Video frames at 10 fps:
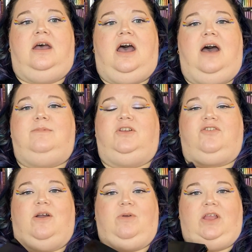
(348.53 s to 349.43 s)
I'm going to
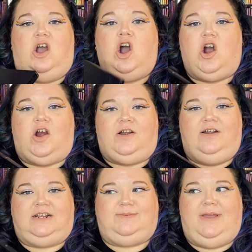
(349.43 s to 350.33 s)
try really hard
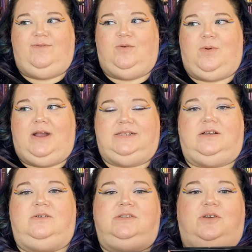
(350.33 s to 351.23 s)
not to pay full price.
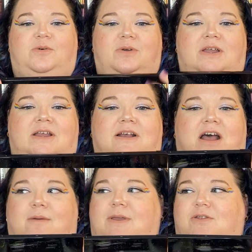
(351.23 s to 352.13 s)
Also,
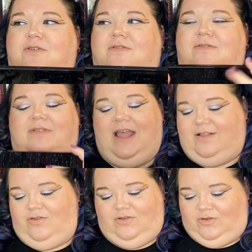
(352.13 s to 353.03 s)
I mean, just
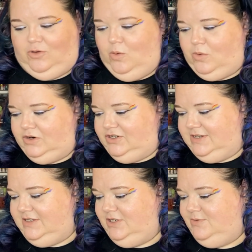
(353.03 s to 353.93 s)
that's just
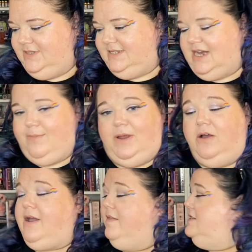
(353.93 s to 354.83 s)
gorgeous. You stop it.
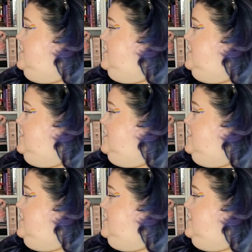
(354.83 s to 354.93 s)
Okay, let's